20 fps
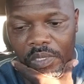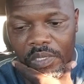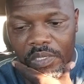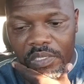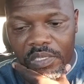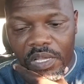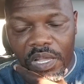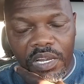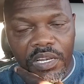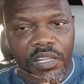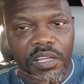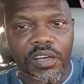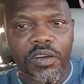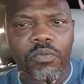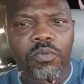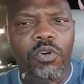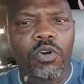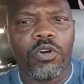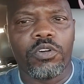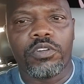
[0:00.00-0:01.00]
Yeah, I
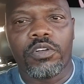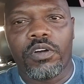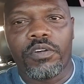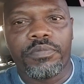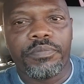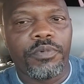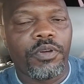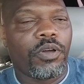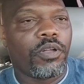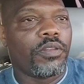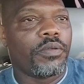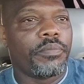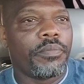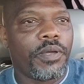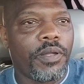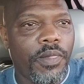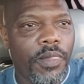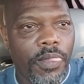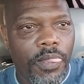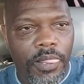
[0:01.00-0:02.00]
love Waldorf Maryland,
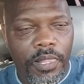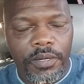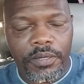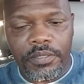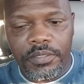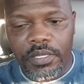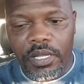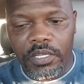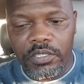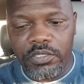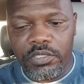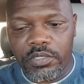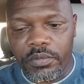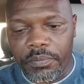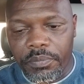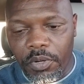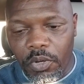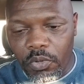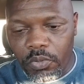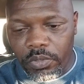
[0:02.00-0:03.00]
man. I used to
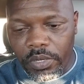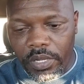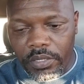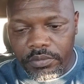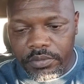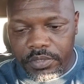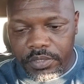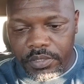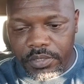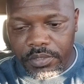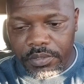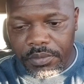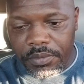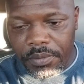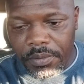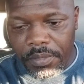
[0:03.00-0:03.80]
bowl out there.